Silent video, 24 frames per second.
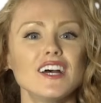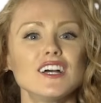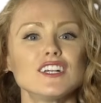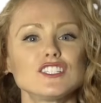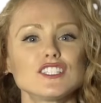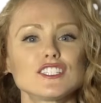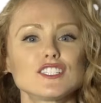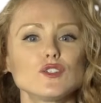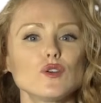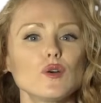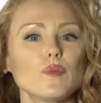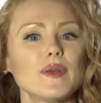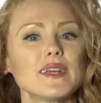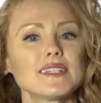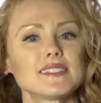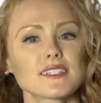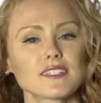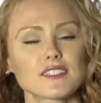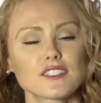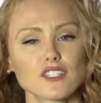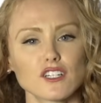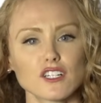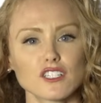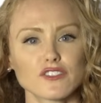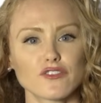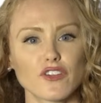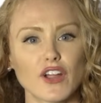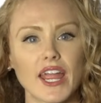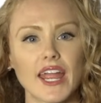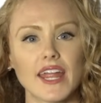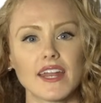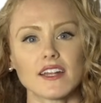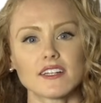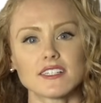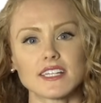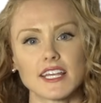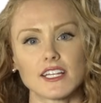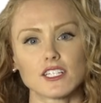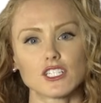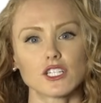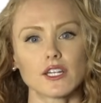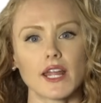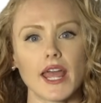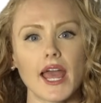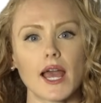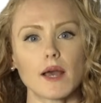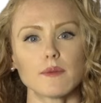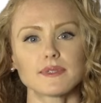Just do a basic search for annotation
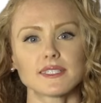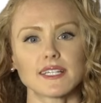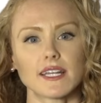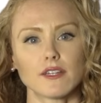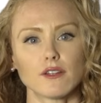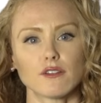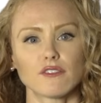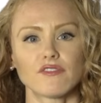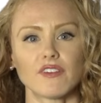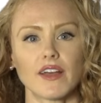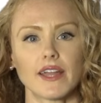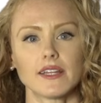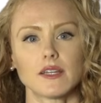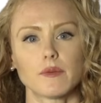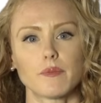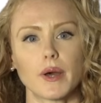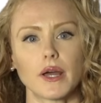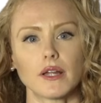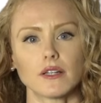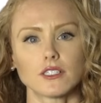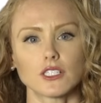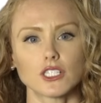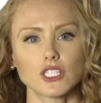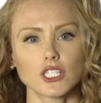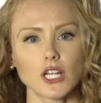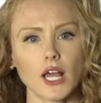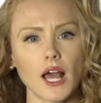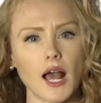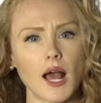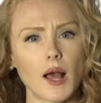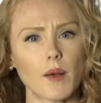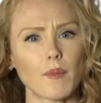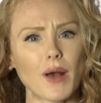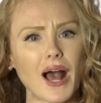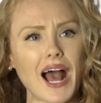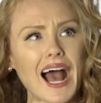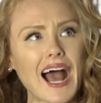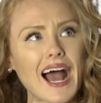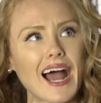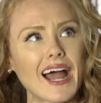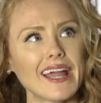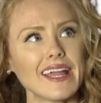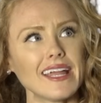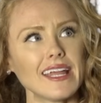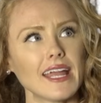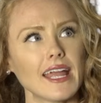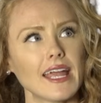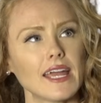apps and you'll find a bunch.
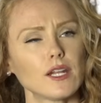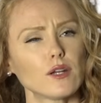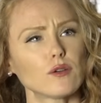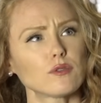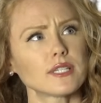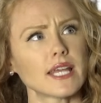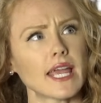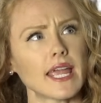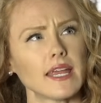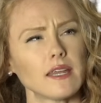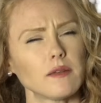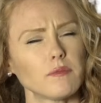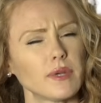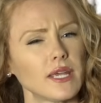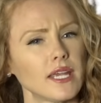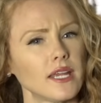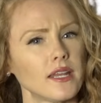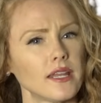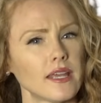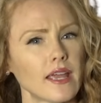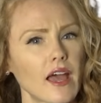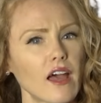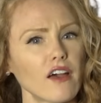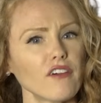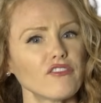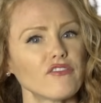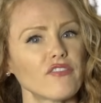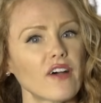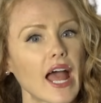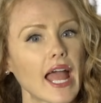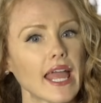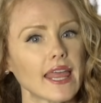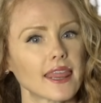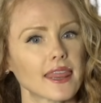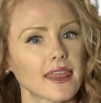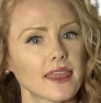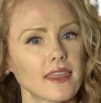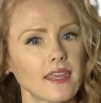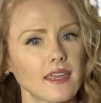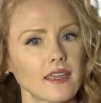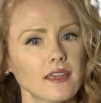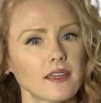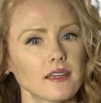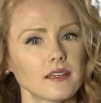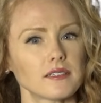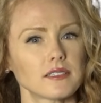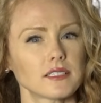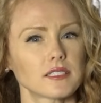I annotate PDF, I
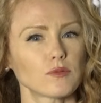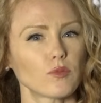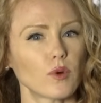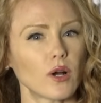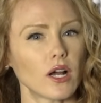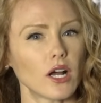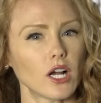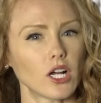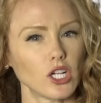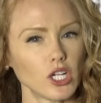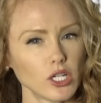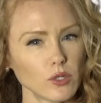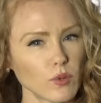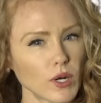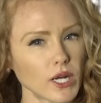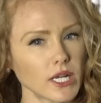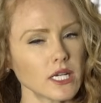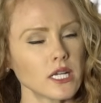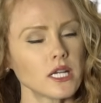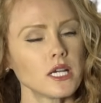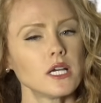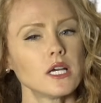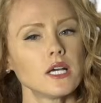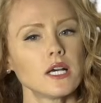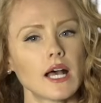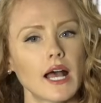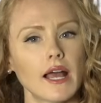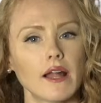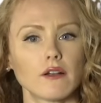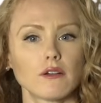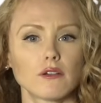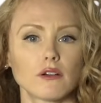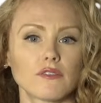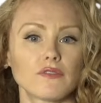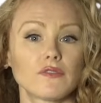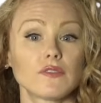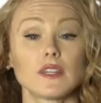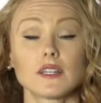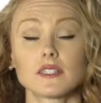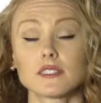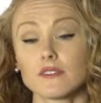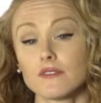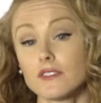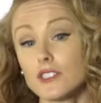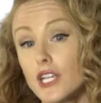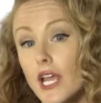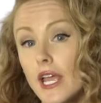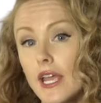think is a good one. I don't know if things
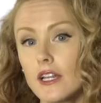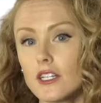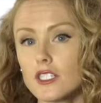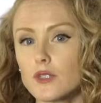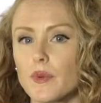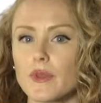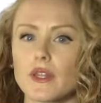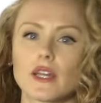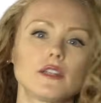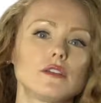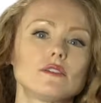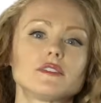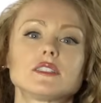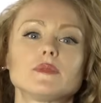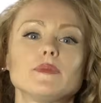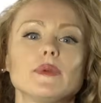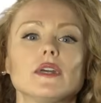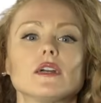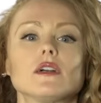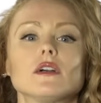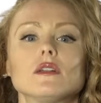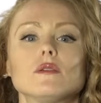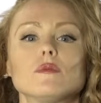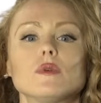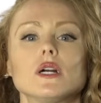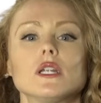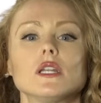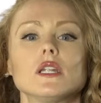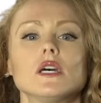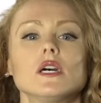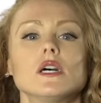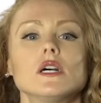have changed, but that used to be a good one.